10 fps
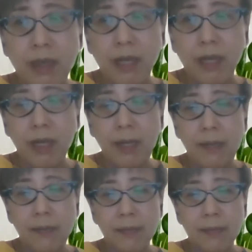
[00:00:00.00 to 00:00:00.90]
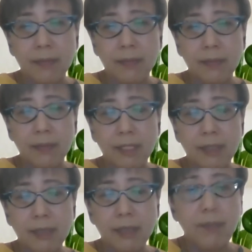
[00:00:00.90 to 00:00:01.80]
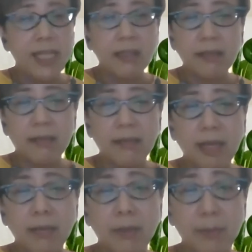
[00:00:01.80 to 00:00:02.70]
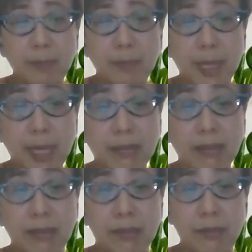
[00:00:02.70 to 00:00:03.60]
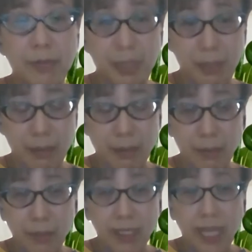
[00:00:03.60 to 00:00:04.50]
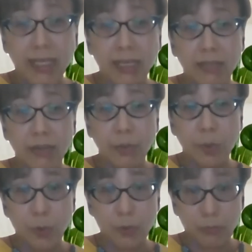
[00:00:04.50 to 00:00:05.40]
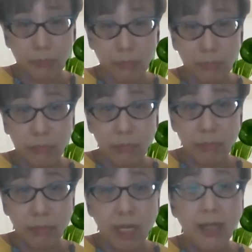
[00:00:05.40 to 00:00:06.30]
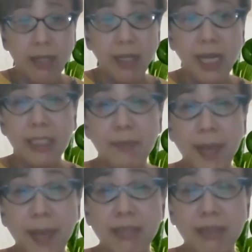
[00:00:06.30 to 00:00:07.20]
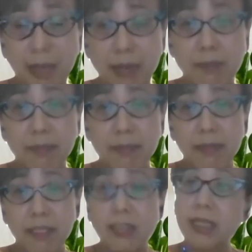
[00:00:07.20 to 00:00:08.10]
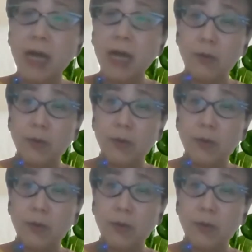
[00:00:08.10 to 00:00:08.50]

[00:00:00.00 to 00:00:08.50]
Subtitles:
The best time to plant a tree was 10 years ago. The next best time is now,